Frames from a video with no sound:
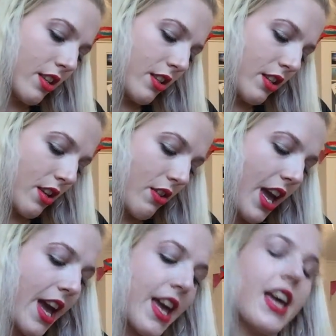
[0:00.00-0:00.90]
So
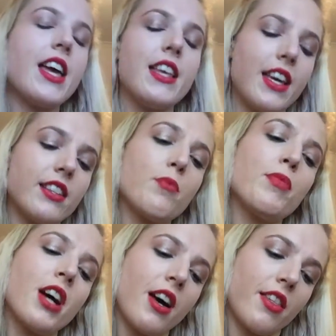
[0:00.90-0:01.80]
yeah, it's a
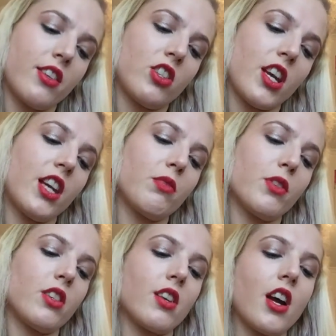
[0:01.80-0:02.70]
bath sheet,
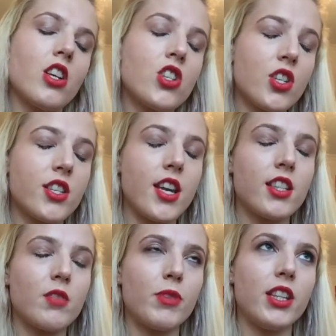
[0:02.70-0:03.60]
which is 100
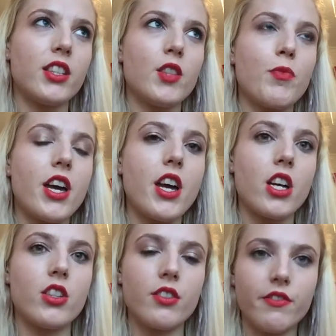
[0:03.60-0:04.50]
centimetres by
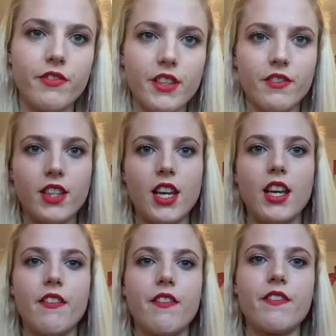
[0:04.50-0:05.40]

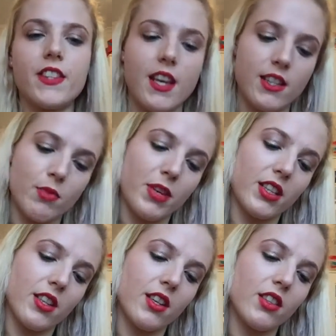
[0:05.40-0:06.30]
150
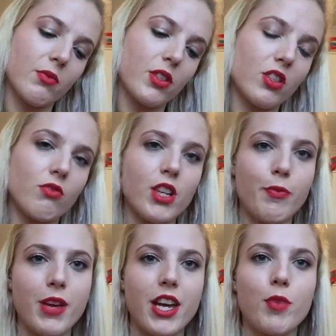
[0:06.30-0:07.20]
centimetres, which is really
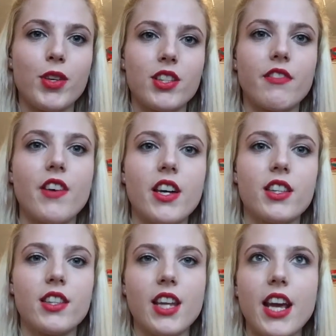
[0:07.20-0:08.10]
big, because I
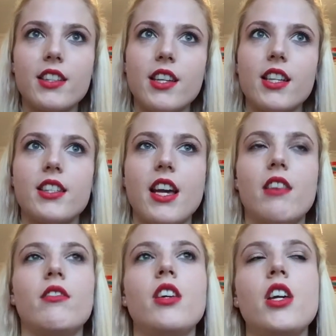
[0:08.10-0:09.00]
find the next size
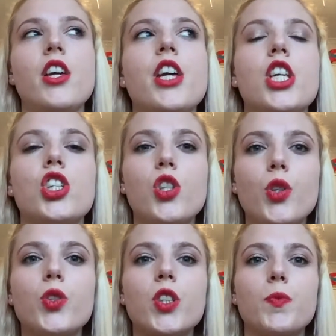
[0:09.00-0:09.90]
down is
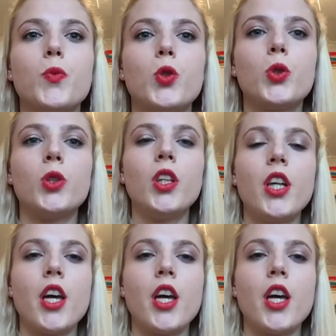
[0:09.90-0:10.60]
too small.